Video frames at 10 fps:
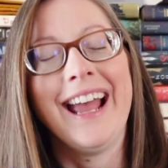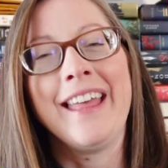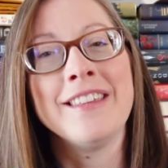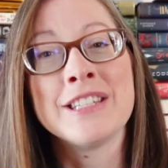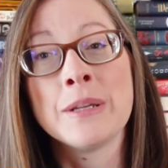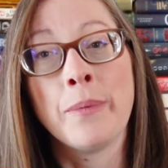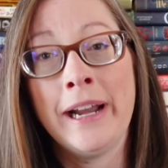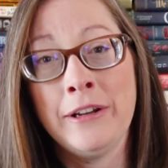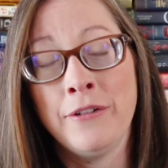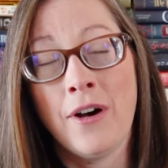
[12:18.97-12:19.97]
And this is a
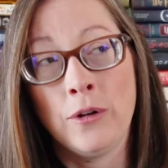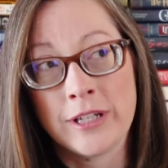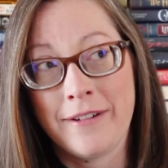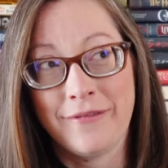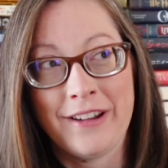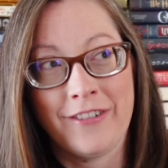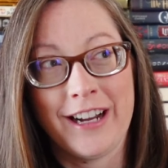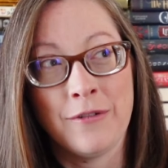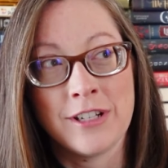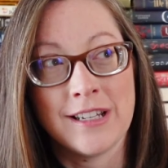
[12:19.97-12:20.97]
brand new all-time
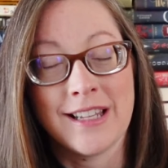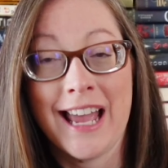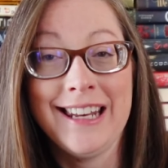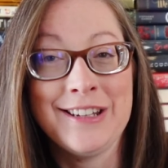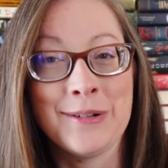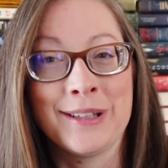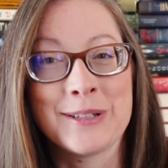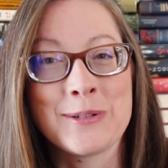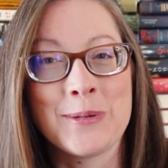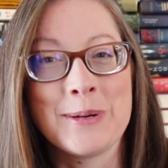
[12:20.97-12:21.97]
favorite, which is Any Duke in the
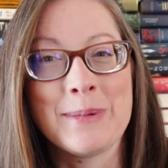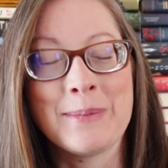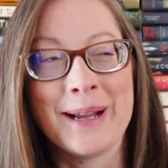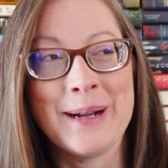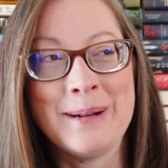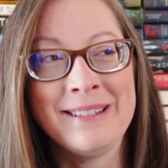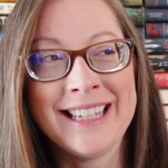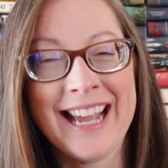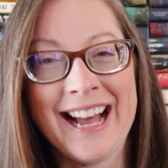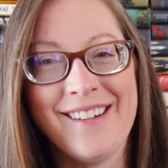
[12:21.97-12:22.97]
Storm by
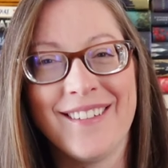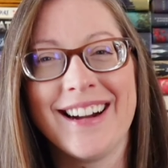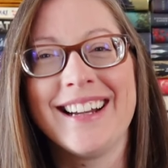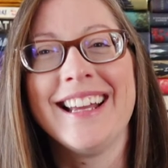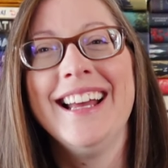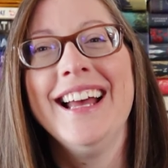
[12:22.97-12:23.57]
Amalie Howard.